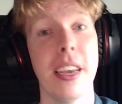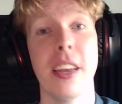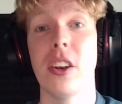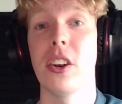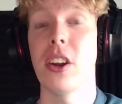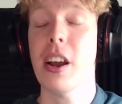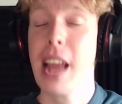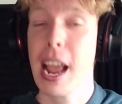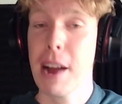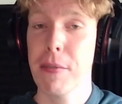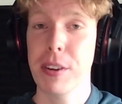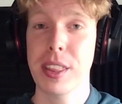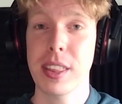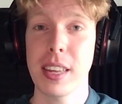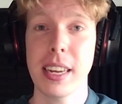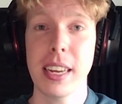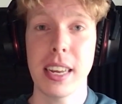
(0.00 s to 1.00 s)
Not
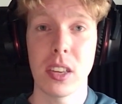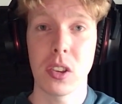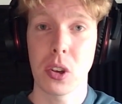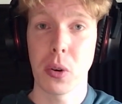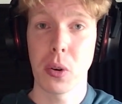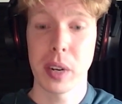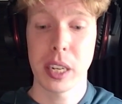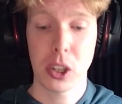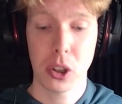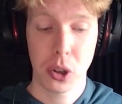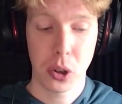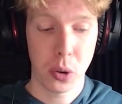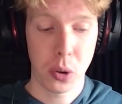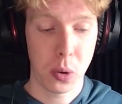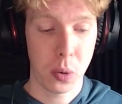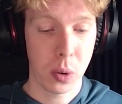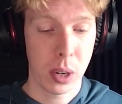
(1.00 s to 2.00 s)
everything is going
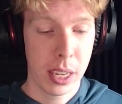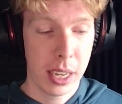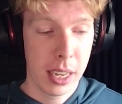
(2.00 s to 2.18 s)
to